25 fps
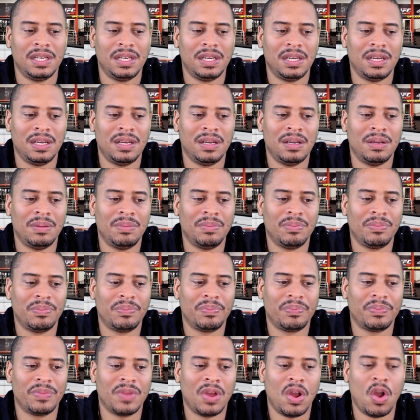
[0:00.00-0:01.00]
Um,
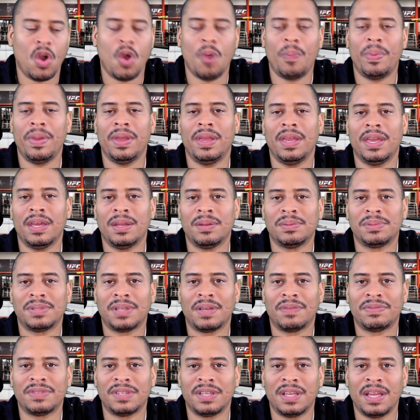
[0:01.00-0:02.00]
I hope he can get
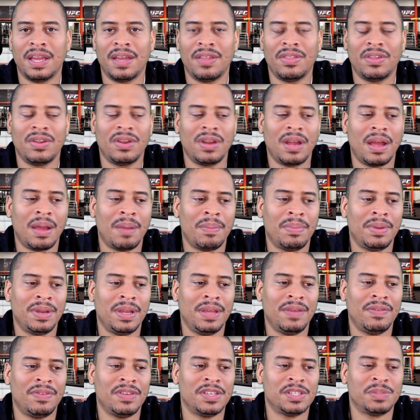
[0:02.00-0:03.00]
himself together. I
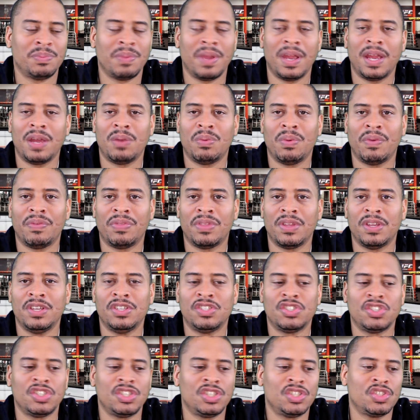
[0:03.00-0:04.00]
believe he's married with
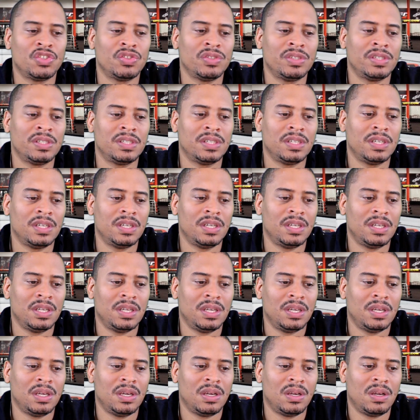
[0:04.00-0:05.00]
three children.
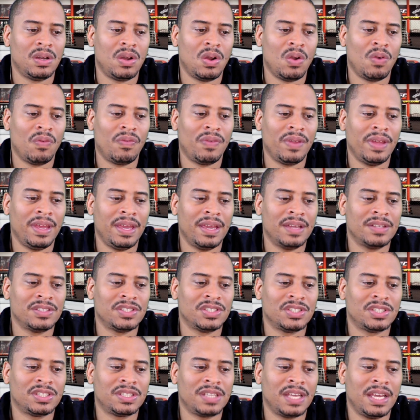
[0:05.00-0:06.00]
Hopefully he can
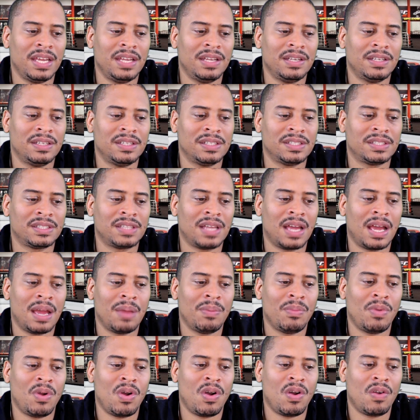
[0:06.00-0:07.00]
just take this
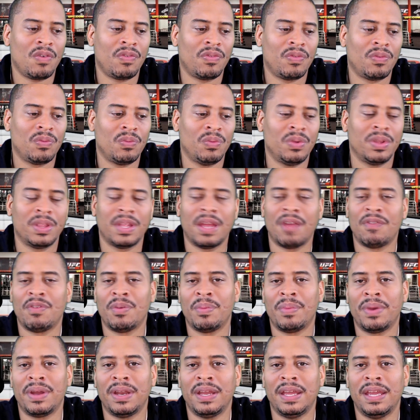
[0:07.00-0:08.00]
time off,
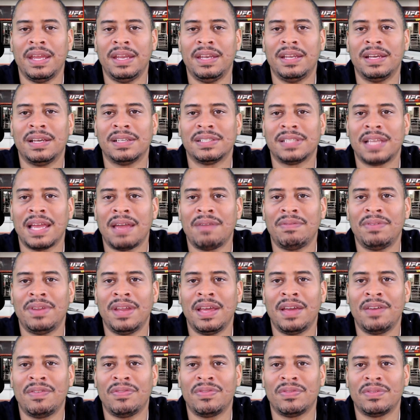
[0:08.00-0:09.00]
whatever money he does have
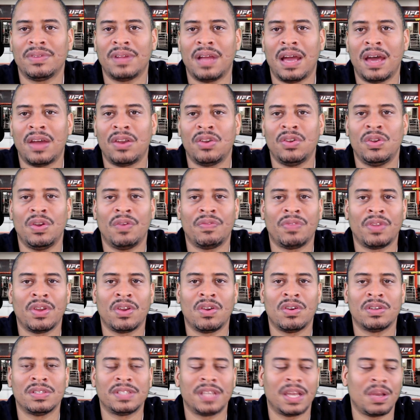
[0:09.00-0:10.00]
left. I don't know if they're
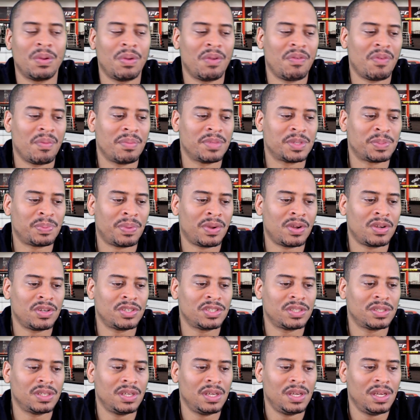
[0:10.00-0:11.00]
going to take away from his
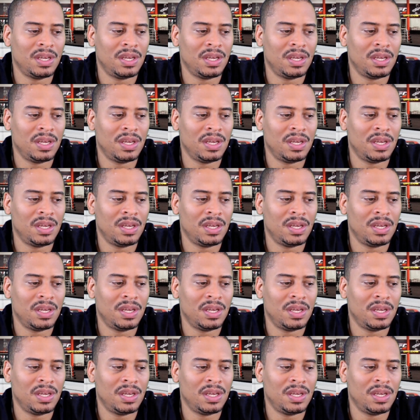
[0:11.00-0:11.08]
purse.